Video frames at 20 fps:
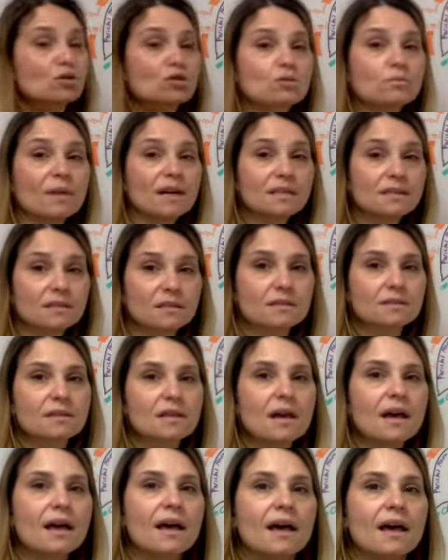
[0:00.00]
muscles.
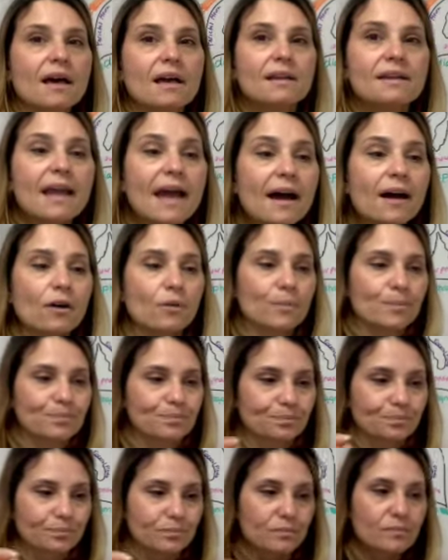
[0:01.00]
Now,
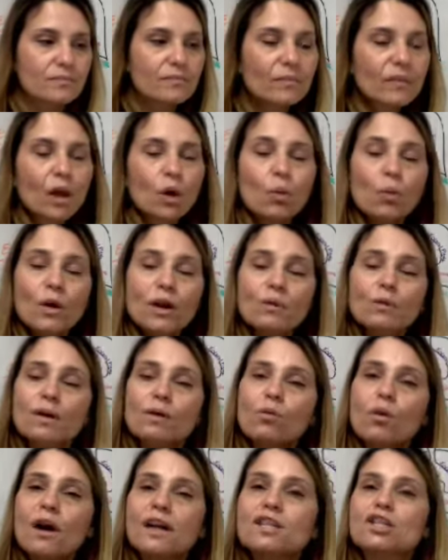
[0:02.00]
when we
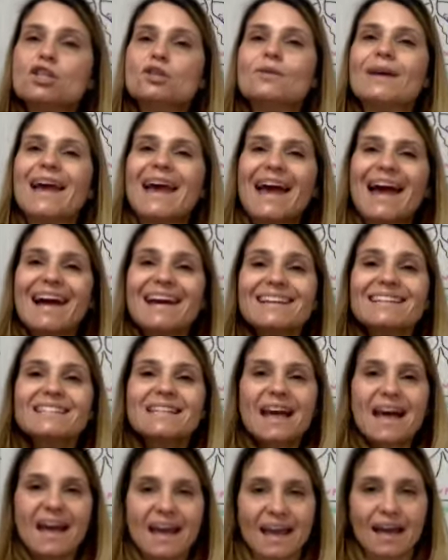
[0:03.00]
want to
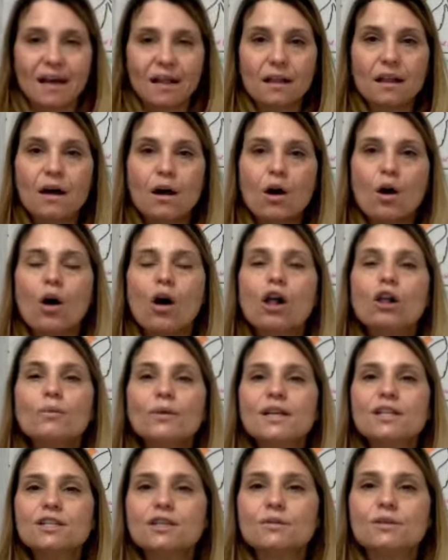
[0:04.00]
exhale, all
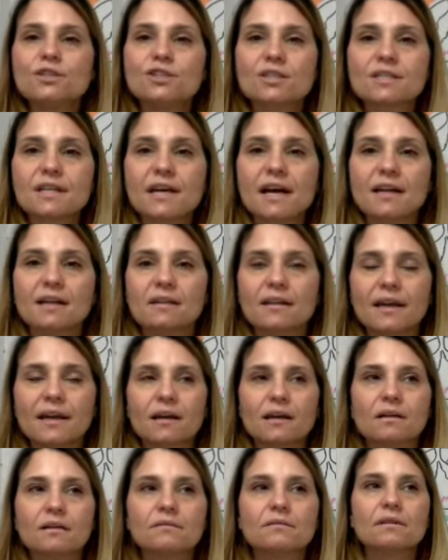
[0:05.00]
we do is just kind of like
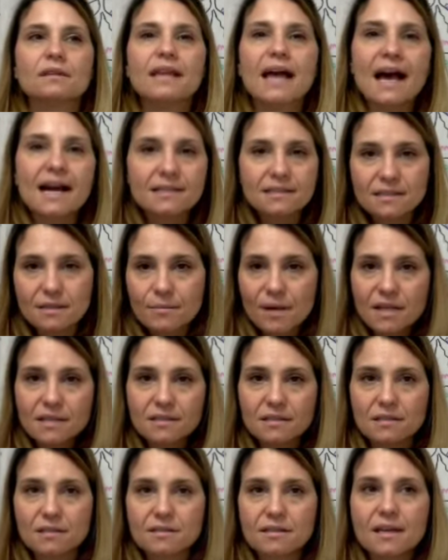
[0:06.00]
relax the
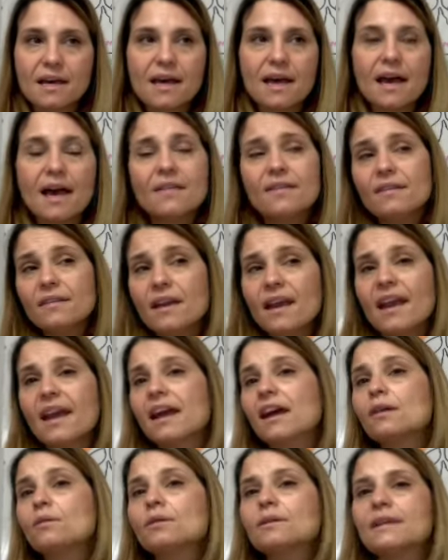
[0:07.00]
muscles, and then the
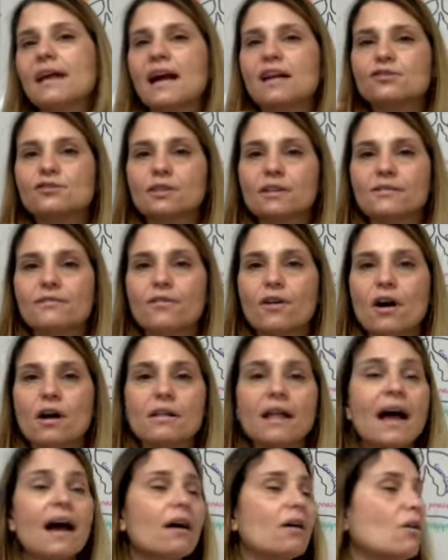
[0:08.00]
air will naturally fall
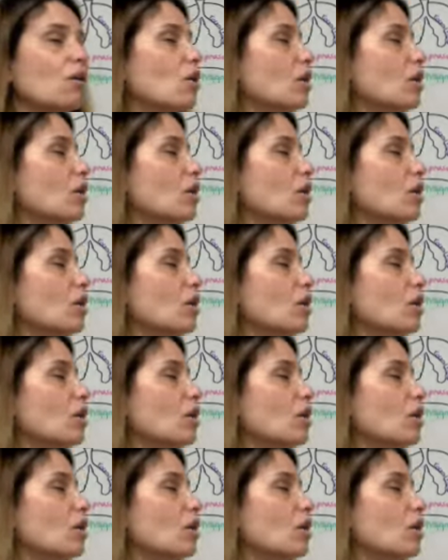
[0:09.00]
out or